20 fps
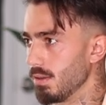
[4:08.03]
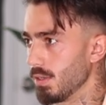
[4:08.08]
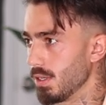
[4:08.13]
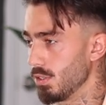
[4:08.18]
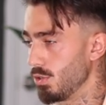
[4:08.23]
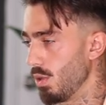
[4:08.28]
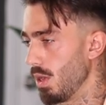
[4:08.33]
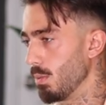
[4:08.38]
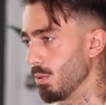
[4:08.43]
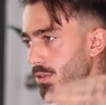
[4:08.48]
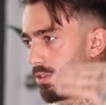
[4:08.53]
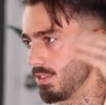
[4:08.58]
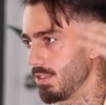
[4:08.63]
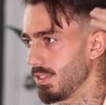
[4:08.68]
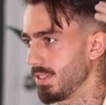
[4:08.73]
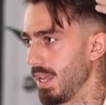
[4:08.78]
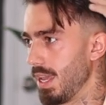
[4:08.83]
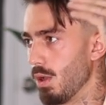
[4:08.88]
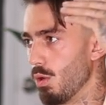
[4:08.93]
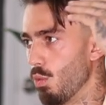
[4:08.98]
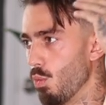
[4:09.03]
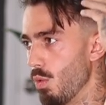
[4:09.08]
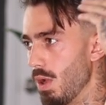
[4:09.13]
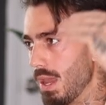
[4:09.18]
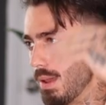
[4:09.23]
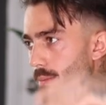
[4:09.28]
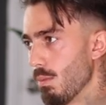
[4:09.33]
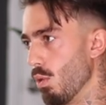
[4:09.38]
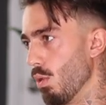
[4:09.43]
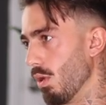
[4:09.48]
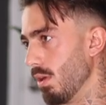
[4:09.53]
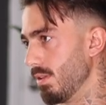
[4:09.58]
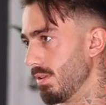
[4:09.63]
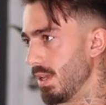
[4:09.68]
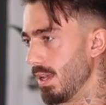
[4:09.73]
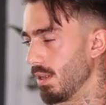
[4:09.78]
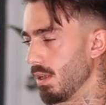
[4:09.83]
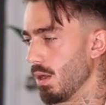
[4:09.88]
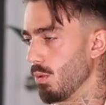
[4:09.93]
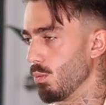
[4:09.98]
because you're able to scale way more and
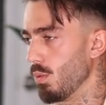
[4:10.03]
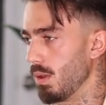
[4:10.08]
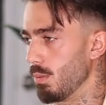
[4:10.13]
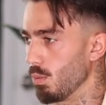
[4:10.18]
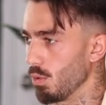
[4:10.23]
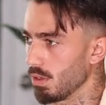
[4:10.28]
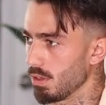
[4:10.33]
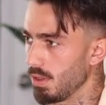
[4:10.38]
take on way more